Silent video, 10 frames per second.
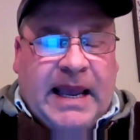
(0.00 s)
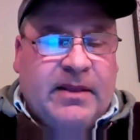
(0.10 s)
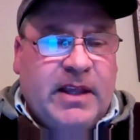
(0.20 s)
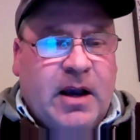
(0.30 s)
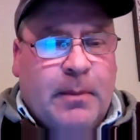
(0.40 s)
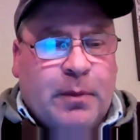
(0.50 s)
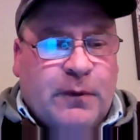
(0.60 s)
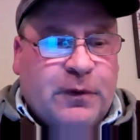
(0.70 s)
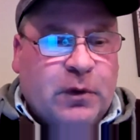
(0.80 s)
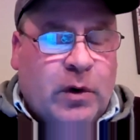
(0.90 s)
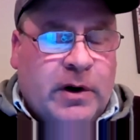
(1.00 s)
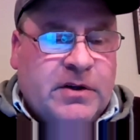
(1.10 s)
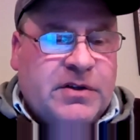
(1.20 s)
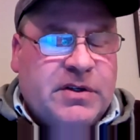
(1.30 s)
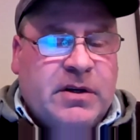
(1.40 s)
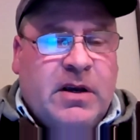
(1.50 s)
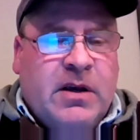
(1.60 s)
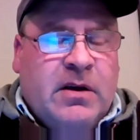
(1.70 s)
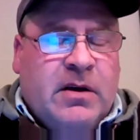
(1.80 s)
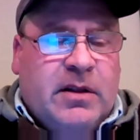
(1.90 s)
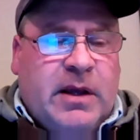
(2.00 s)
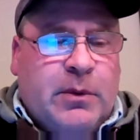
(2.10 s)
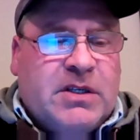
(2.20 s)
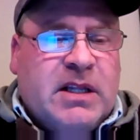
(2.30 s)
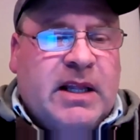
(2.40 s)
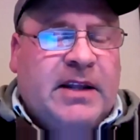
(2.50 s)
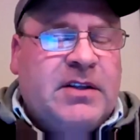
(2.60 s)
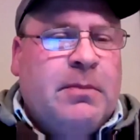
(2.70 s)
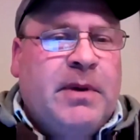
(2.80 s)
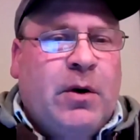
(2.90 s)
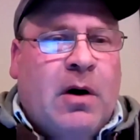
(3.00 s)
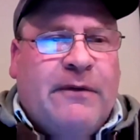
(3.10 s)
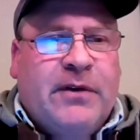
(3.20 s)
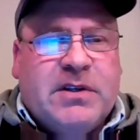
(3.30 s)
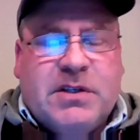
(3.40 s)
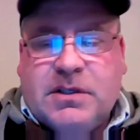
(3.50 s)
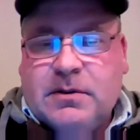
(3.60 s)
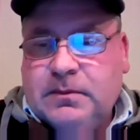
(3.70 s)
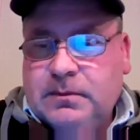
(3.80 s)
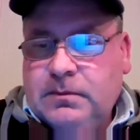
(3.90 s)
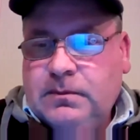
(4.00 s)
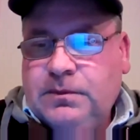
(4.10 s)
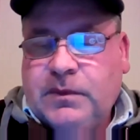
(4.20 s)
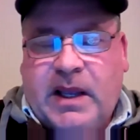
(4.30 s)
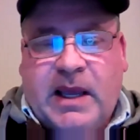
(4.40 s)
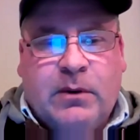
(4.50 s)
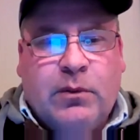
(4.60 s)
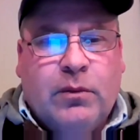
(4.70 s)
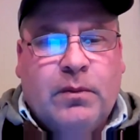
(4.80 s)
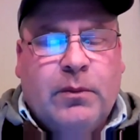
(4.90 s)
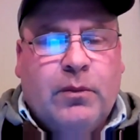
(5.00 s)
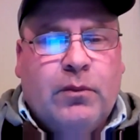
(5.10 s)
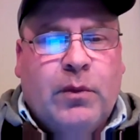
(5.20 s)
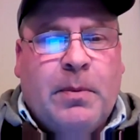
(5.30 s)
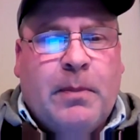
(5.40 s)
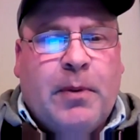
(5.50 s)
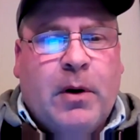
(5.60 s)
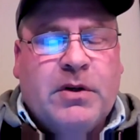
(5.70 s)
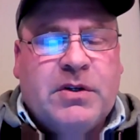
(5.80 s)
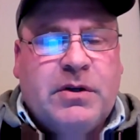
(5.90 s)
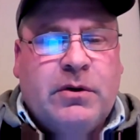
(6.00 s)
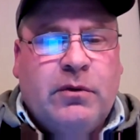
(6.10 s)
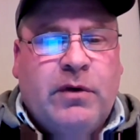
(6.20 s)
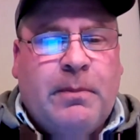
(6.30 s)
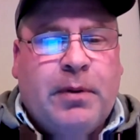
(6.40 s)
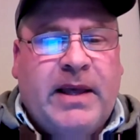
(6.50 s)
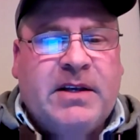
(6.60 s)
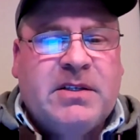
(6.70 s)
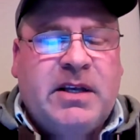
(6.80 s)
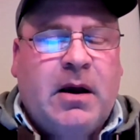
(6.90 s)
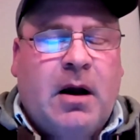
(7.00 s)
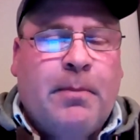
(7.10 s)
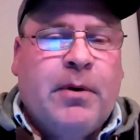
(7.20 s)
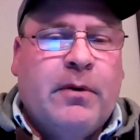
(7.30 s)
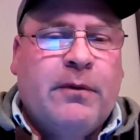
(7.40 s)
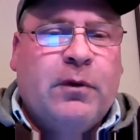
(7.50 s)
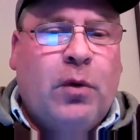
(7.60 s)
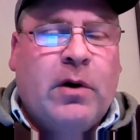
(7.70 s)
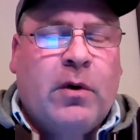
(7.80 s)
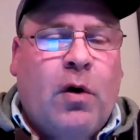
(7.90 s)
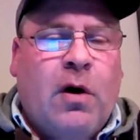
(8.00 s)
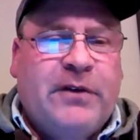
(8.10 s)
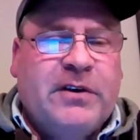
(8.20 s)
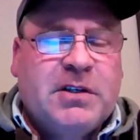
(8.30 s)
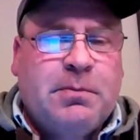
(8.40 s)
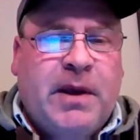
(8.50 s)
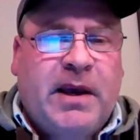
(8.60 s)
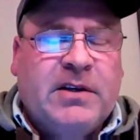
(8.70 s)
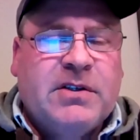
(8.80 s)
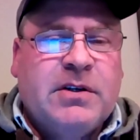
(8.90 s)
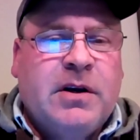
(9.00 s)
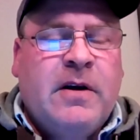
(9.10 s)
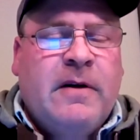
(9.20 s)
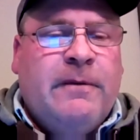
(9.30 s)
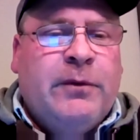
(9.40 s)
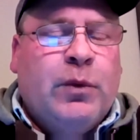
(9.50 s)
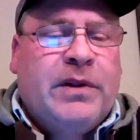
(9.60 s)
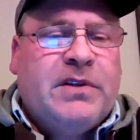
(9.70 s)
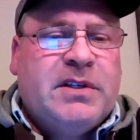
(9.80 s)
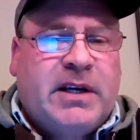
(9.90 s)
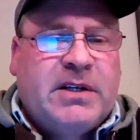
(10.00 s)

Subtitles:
And the upper floors, they were slated to be office. And we propose to replace the upper floor office space with